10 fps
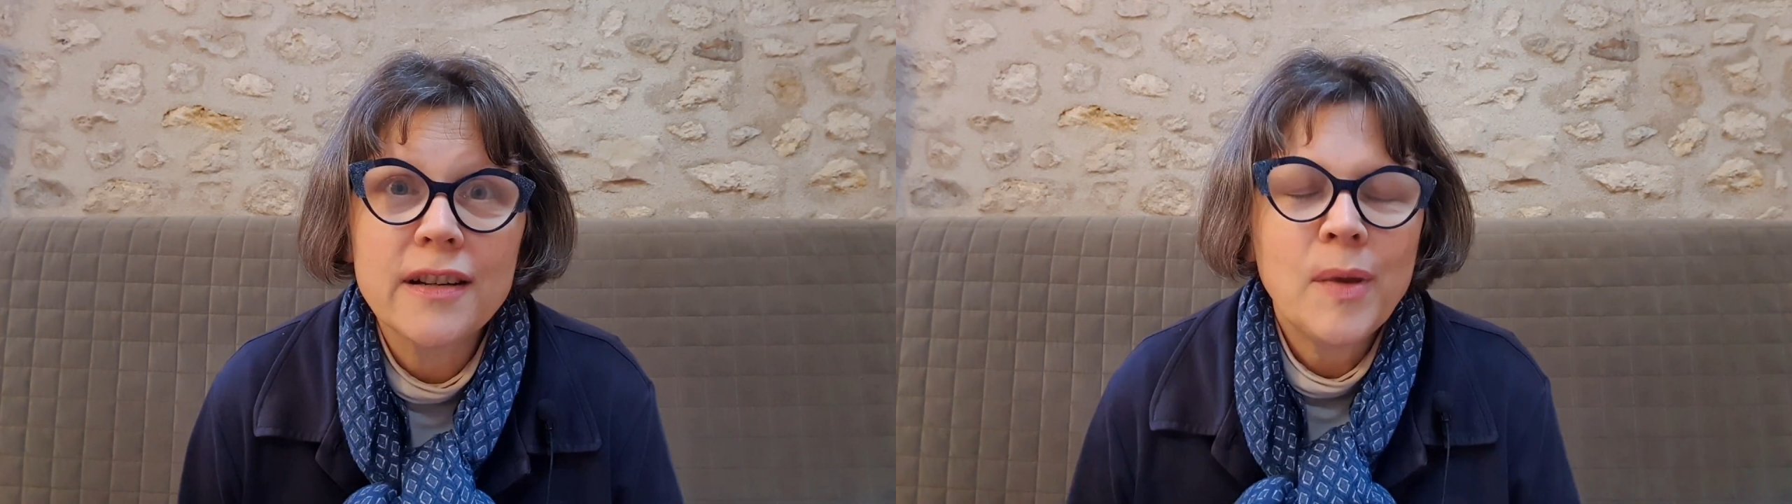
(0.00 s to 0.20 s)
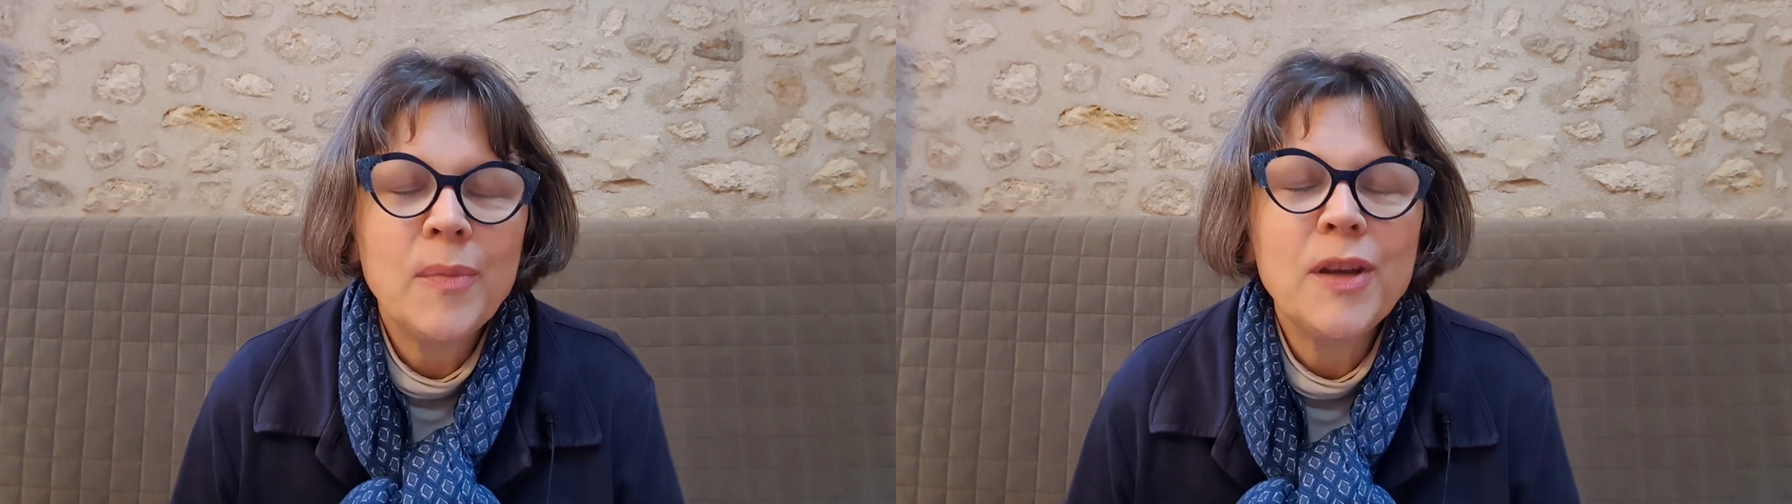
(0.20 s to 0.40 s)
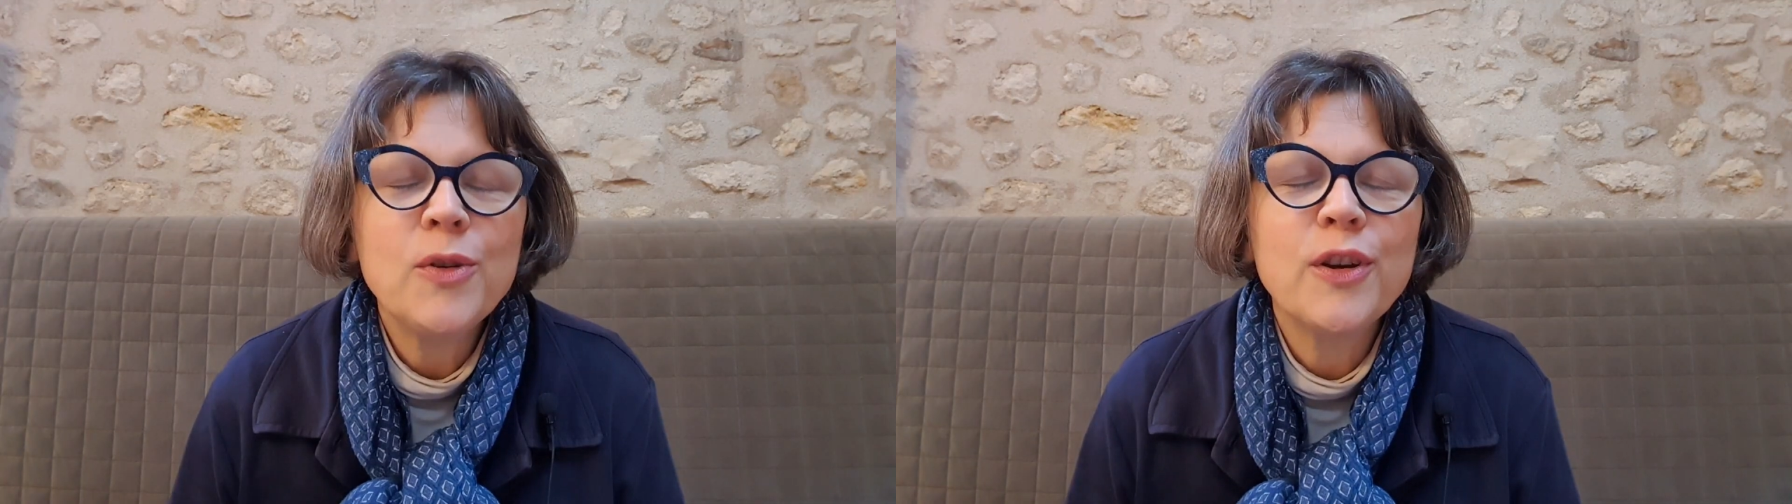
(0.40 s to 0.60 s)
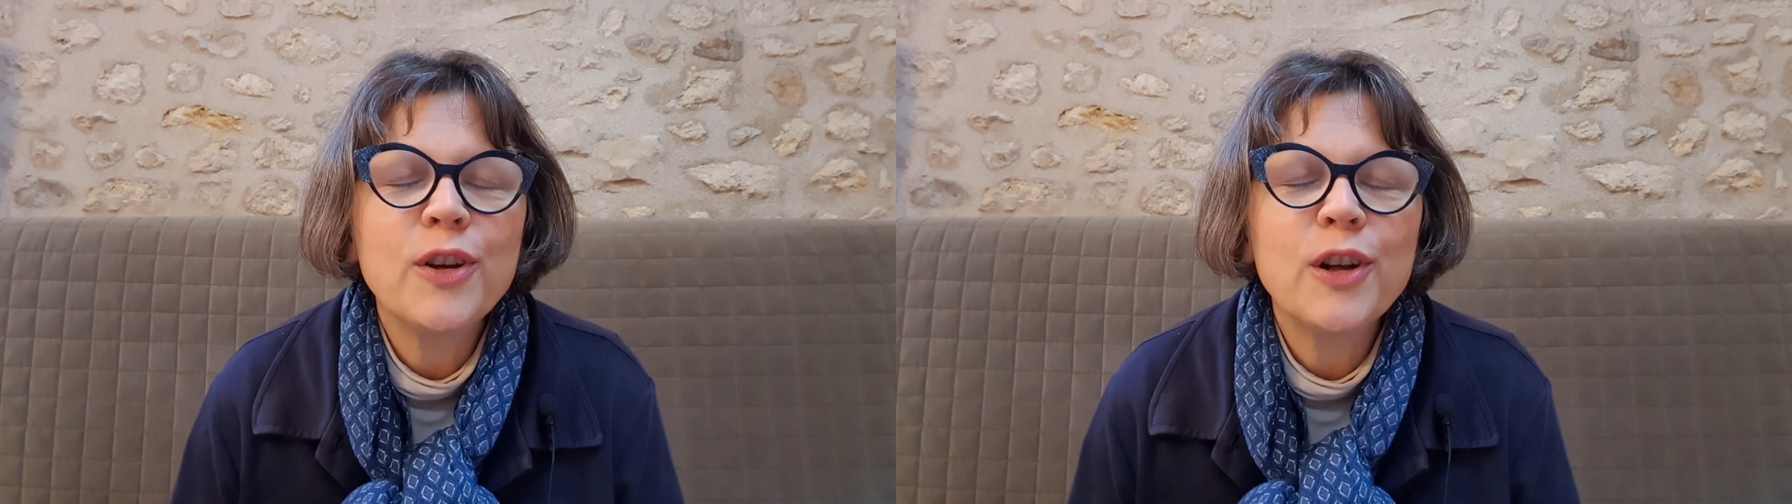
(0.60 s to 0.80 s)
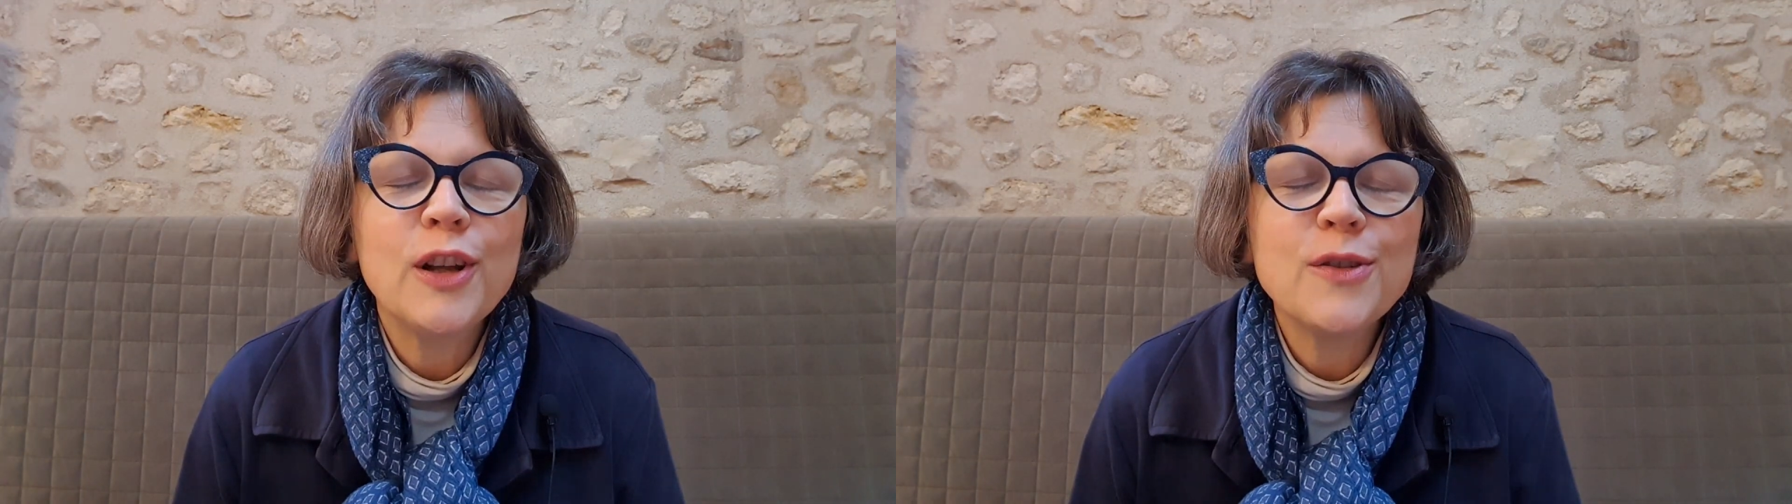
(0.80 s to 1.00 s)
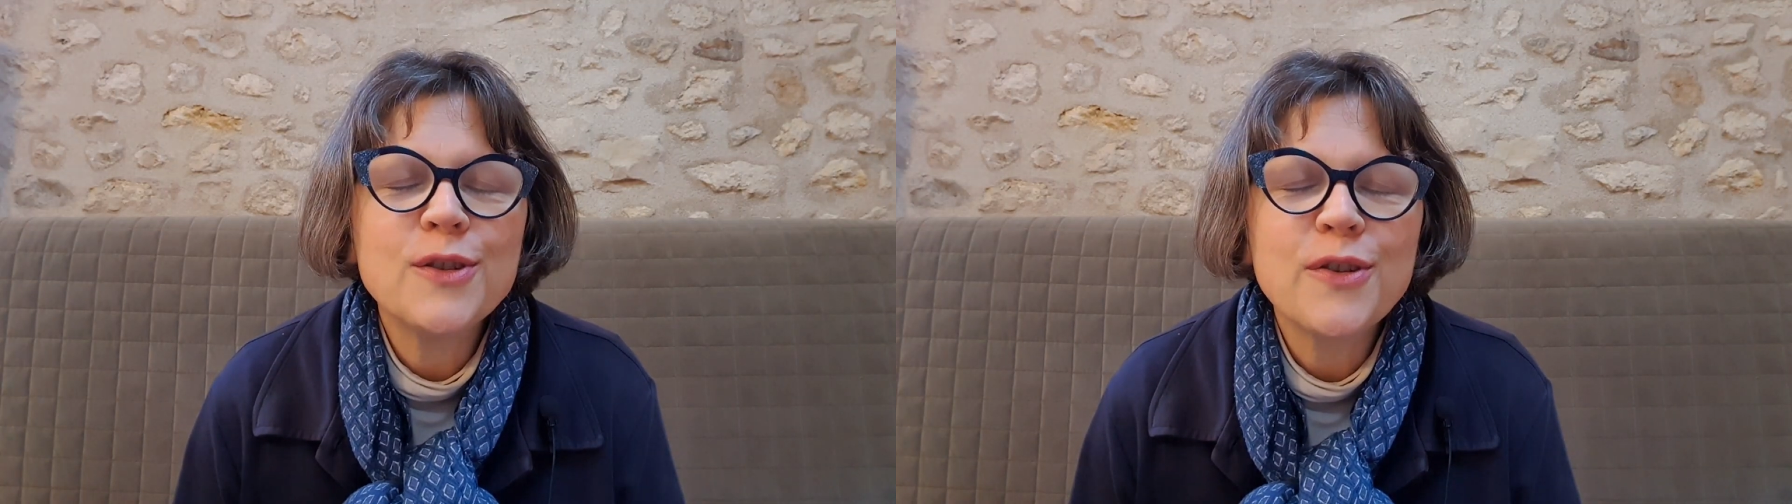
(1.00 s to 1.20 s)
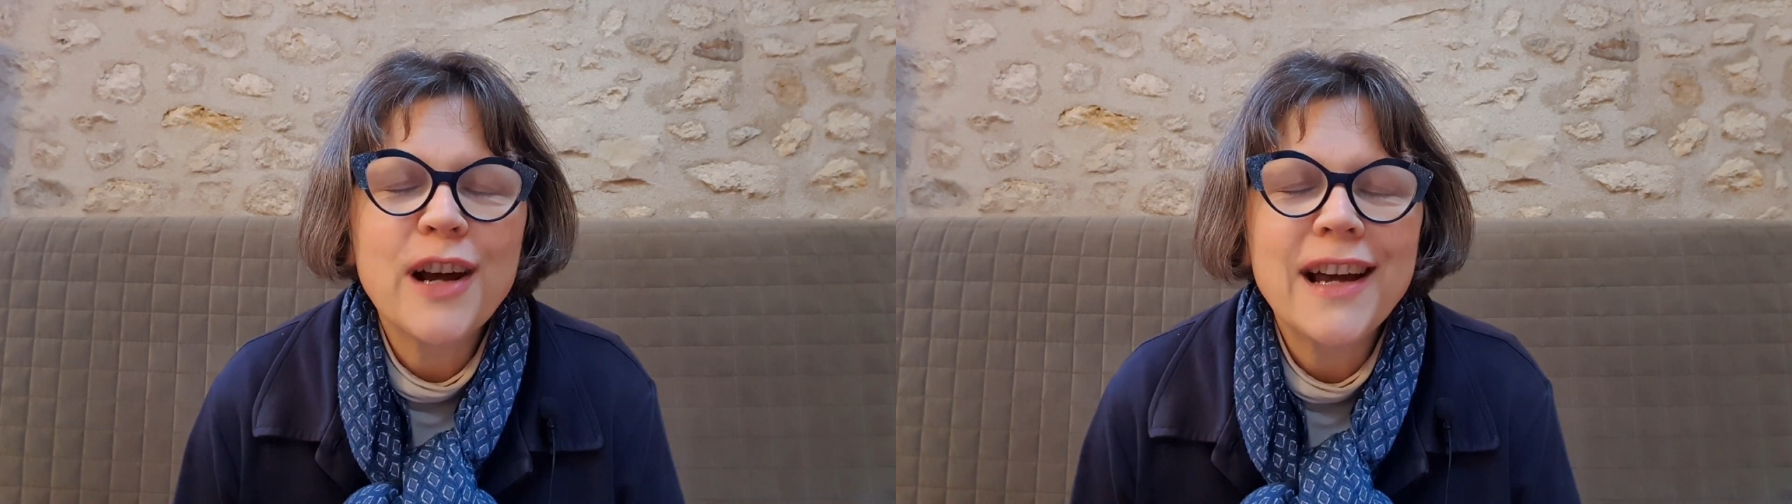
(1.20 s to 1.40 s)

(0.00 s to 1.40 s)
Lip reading: Maybe you can close your